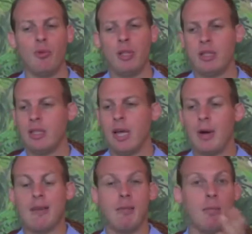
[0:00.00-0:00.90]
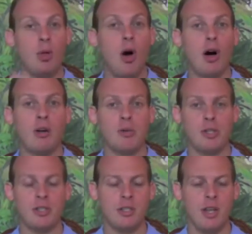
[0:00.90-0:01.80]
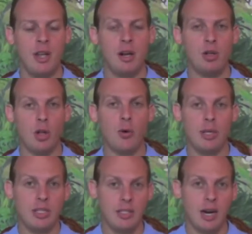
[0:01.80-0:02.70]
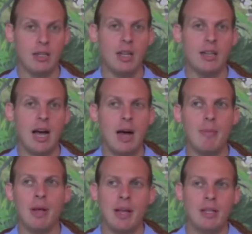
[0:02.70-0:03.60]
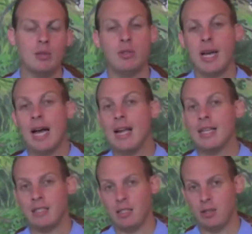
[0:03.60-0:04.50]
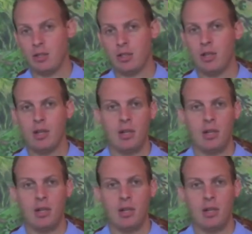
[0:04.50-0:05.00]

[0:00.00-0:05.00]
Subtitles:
with, now I have a blog which is glowingstart.com. So that has English.